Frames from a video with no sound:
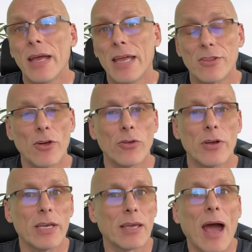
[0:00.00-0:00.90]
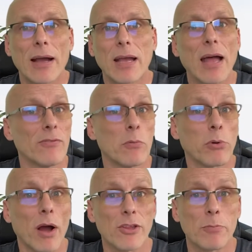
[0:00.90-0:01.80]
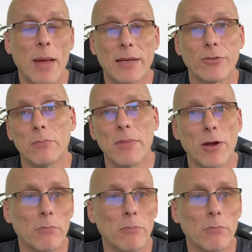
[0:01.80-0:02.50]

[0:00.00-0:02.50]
And so there is kind of a broad spectrum there.